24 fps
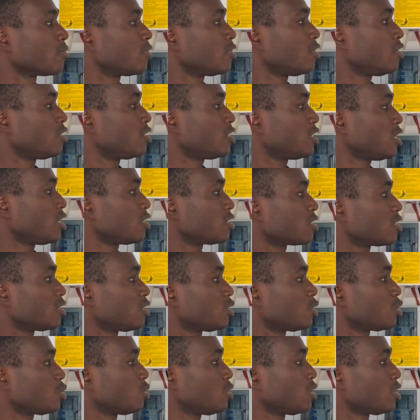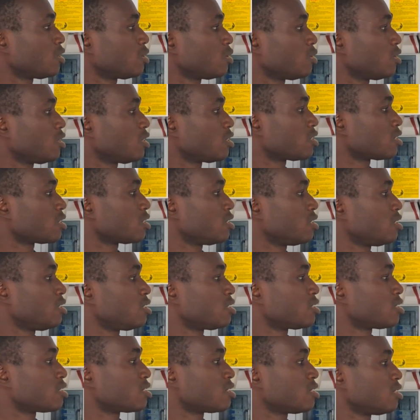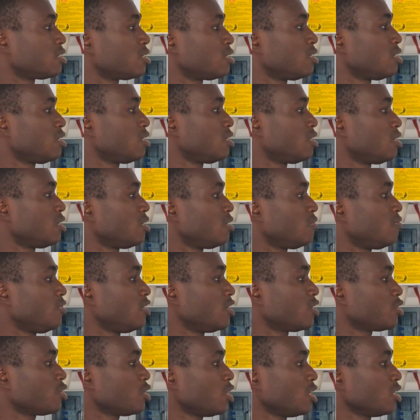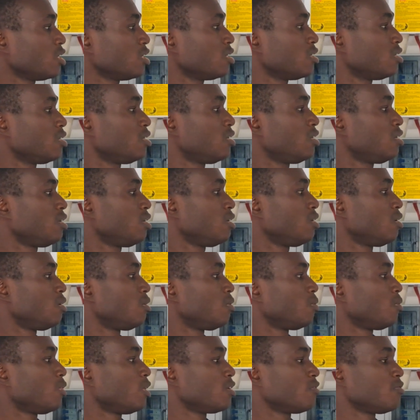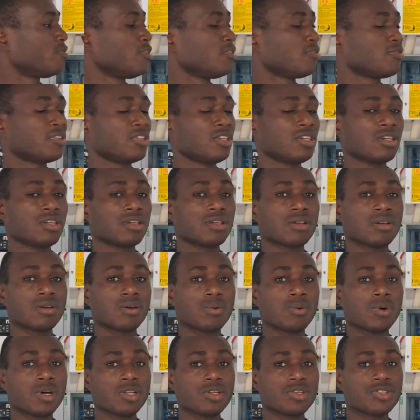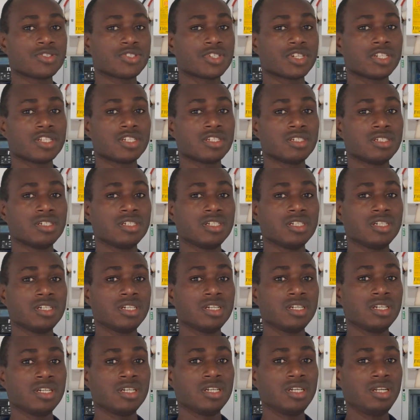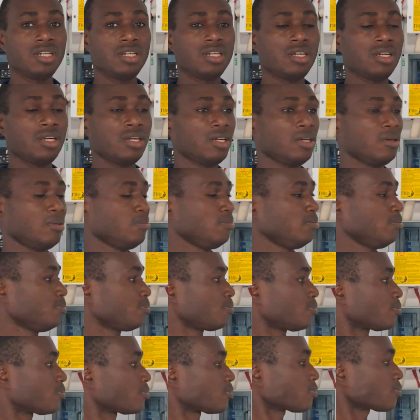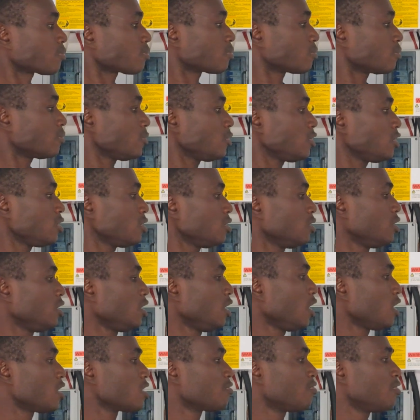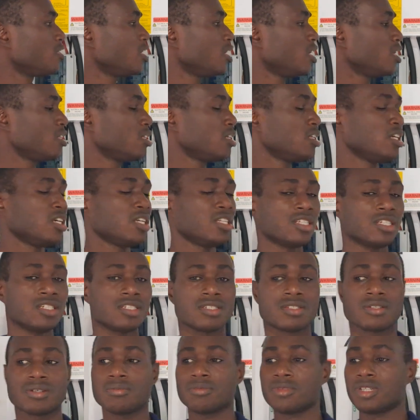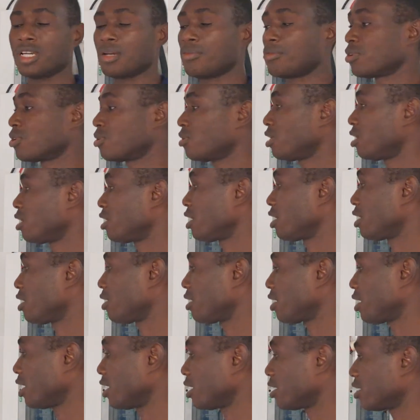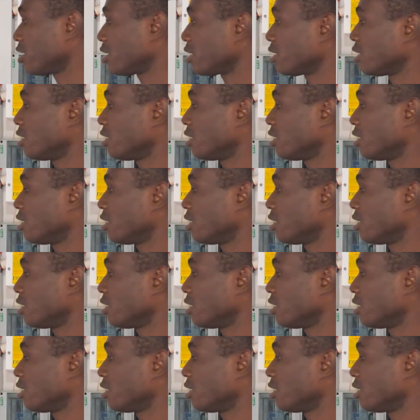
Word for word: the charge controller to this this Victron 150, 100. Um, the last video I did on this some time ago, I, I had